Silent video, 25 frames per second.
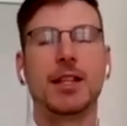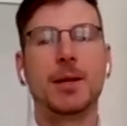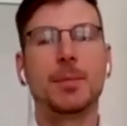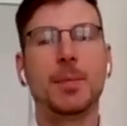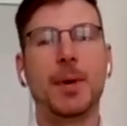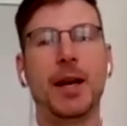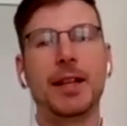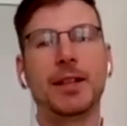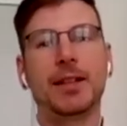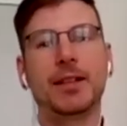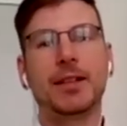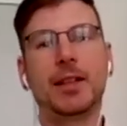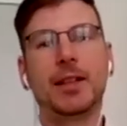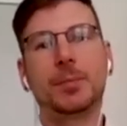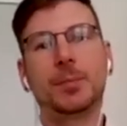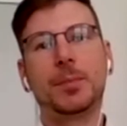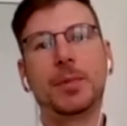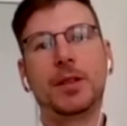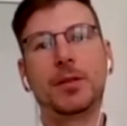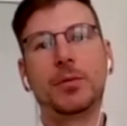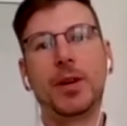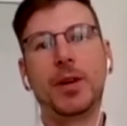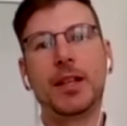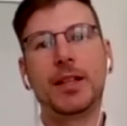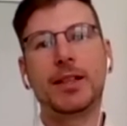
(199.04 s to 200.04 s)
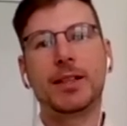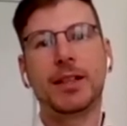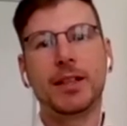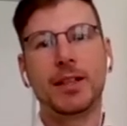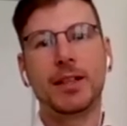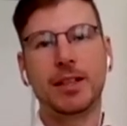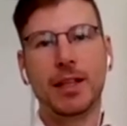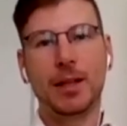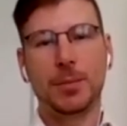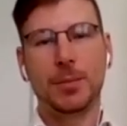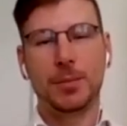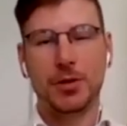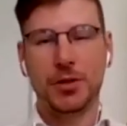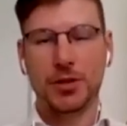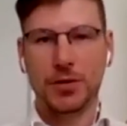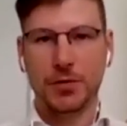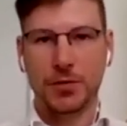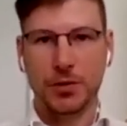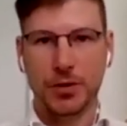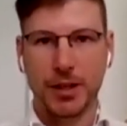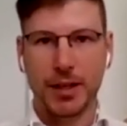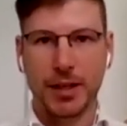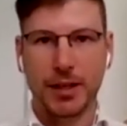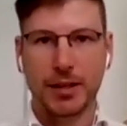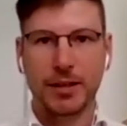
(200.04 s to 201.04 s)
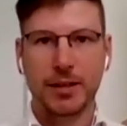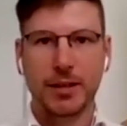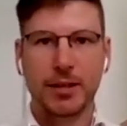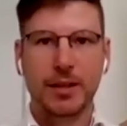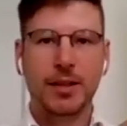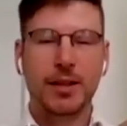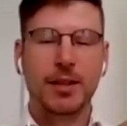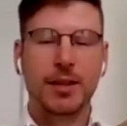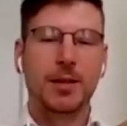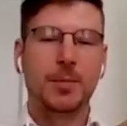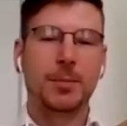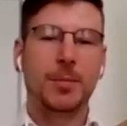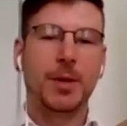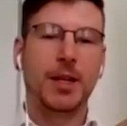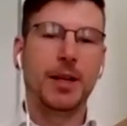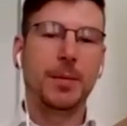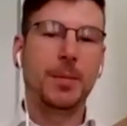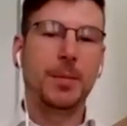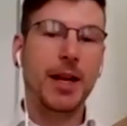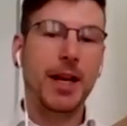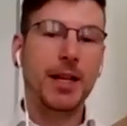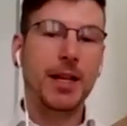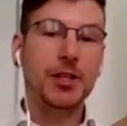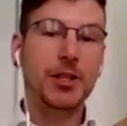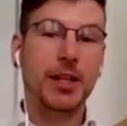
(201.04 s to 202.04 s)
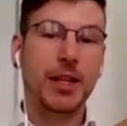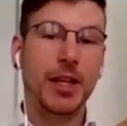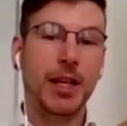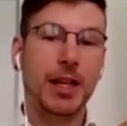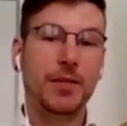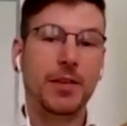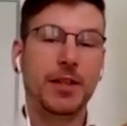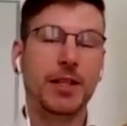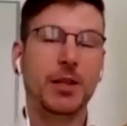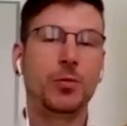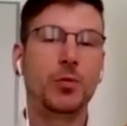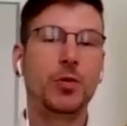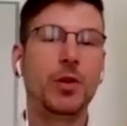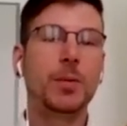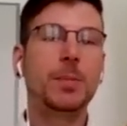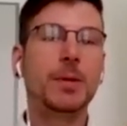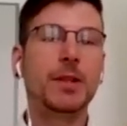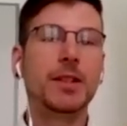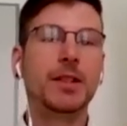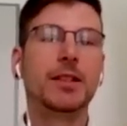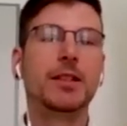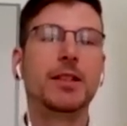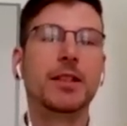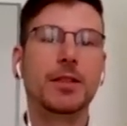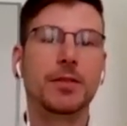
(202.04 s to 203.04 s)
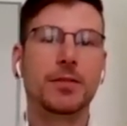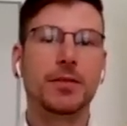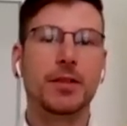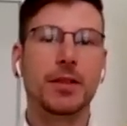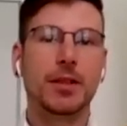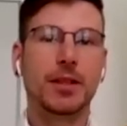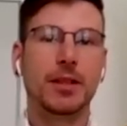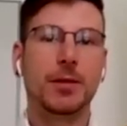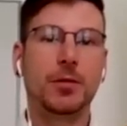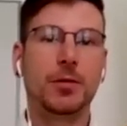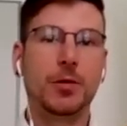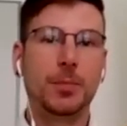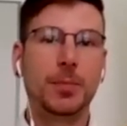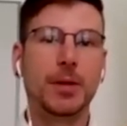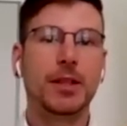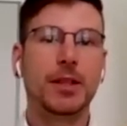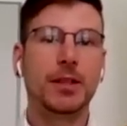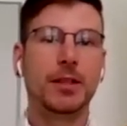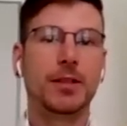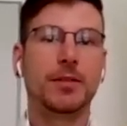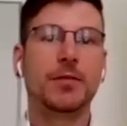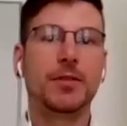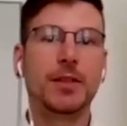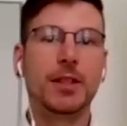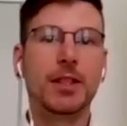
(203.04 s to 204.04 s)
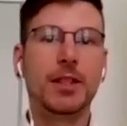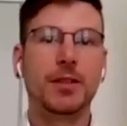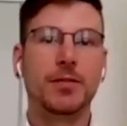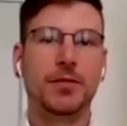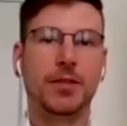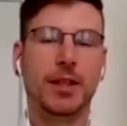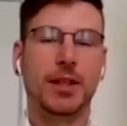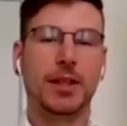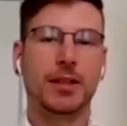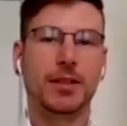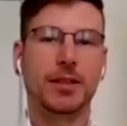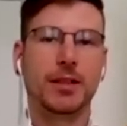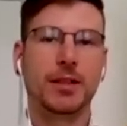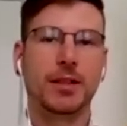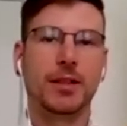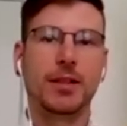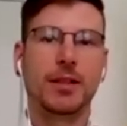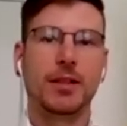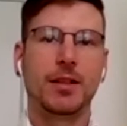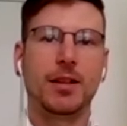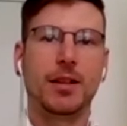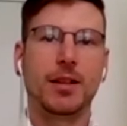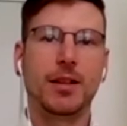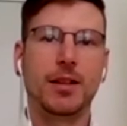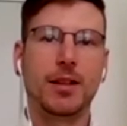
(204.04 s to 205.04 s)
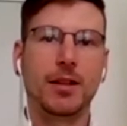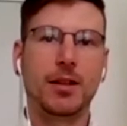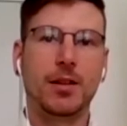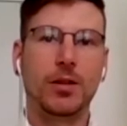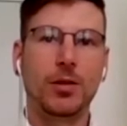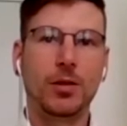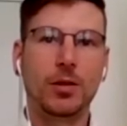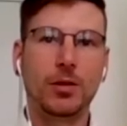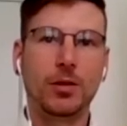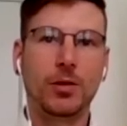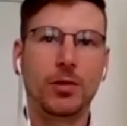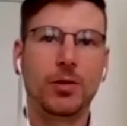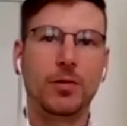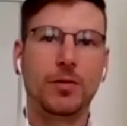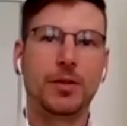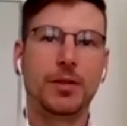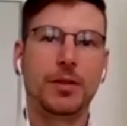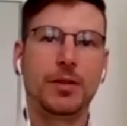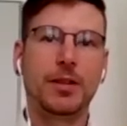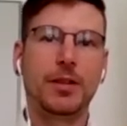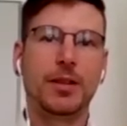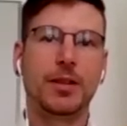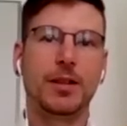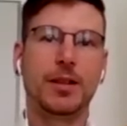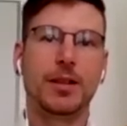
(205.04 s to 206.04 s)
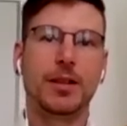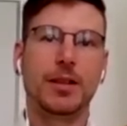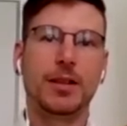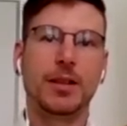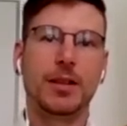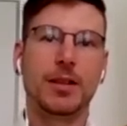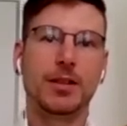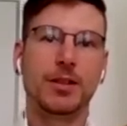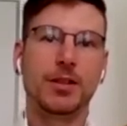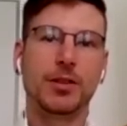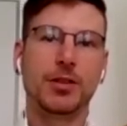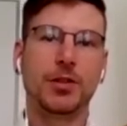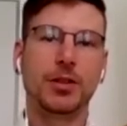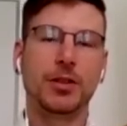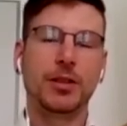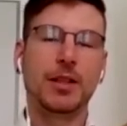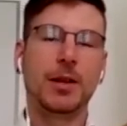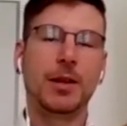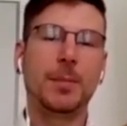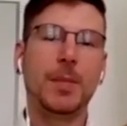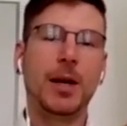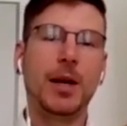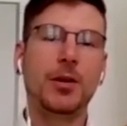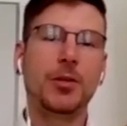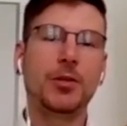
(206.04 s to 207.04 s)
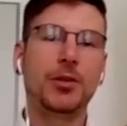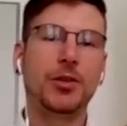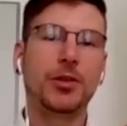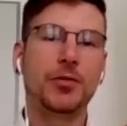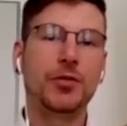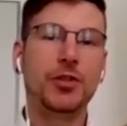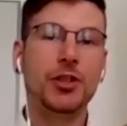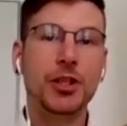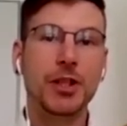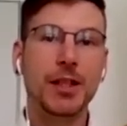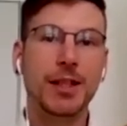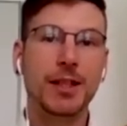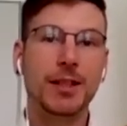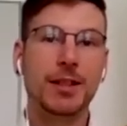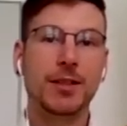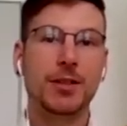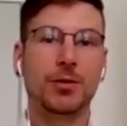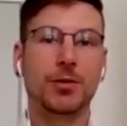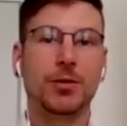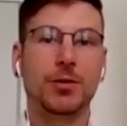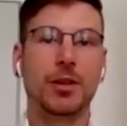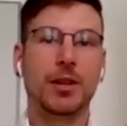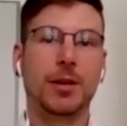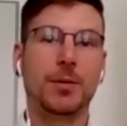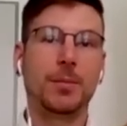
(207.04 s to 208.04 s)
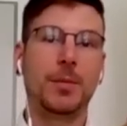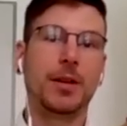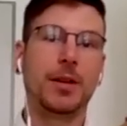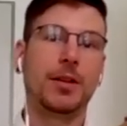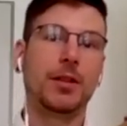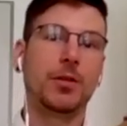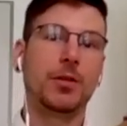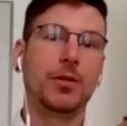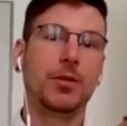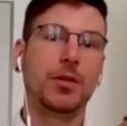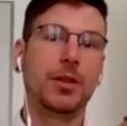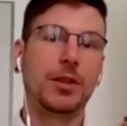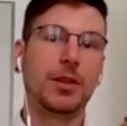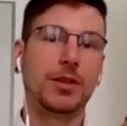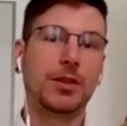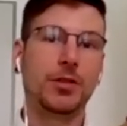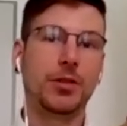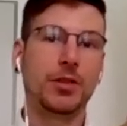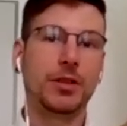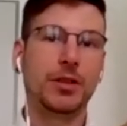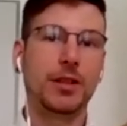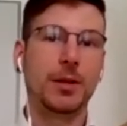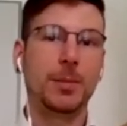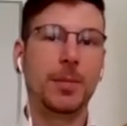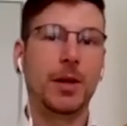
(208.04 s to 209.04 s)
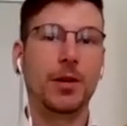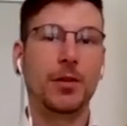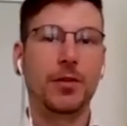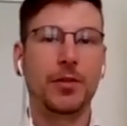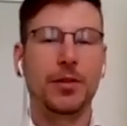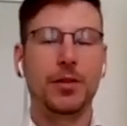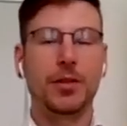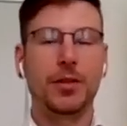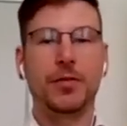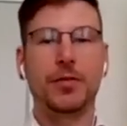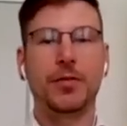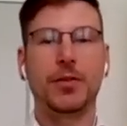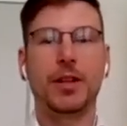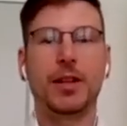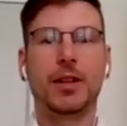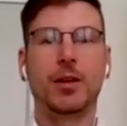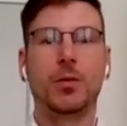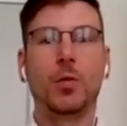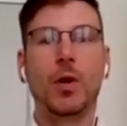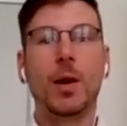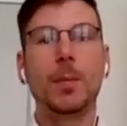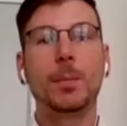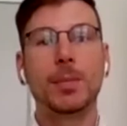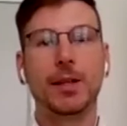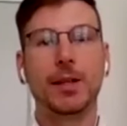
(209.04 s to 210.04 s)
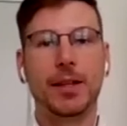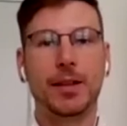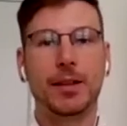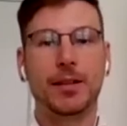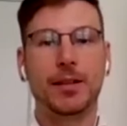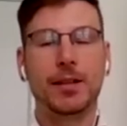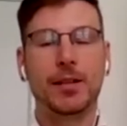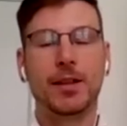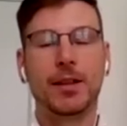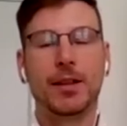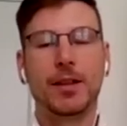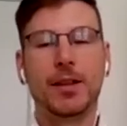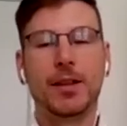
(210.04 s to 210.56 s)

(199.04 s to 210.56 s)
he might not raise a claim just for that. But imagine having a repetitive defect all over a certain amount of sheets or a certain amount of web length.